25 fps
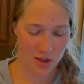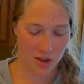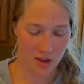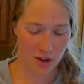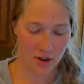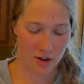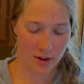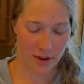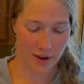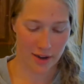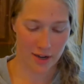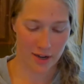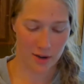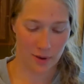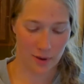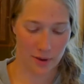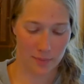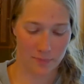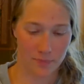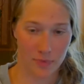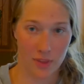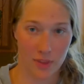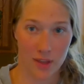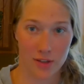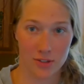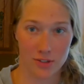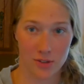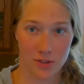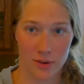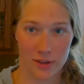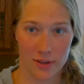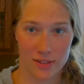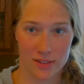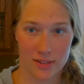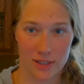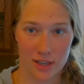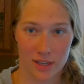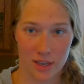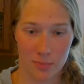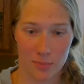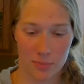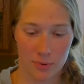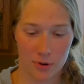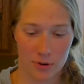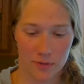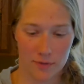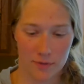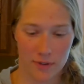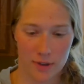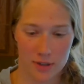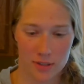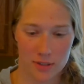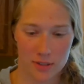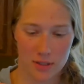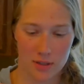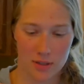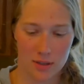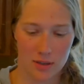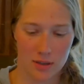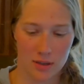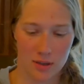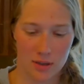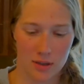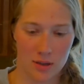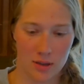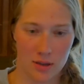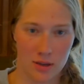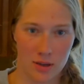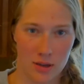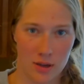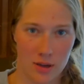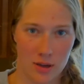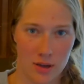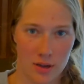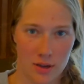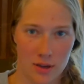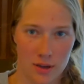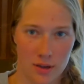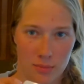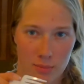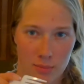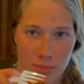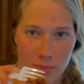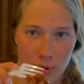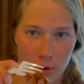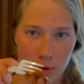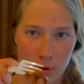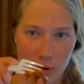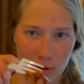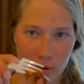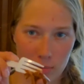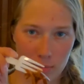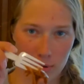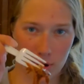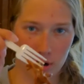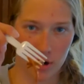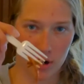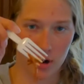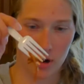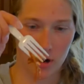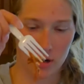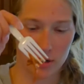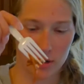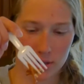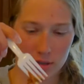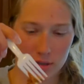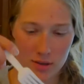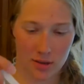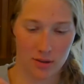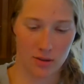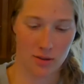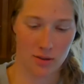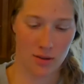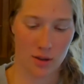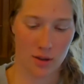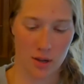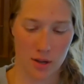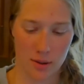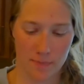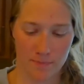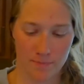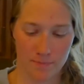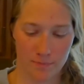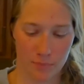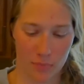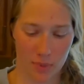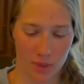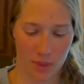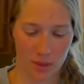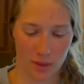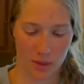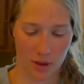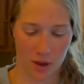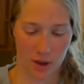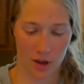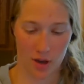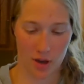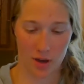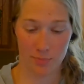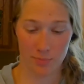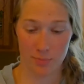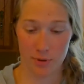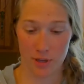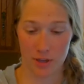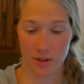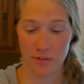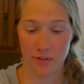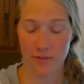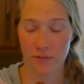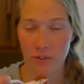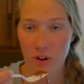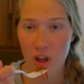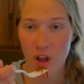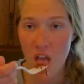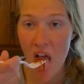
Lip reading: Okay, anyway, so it's like perfect pull apart beef.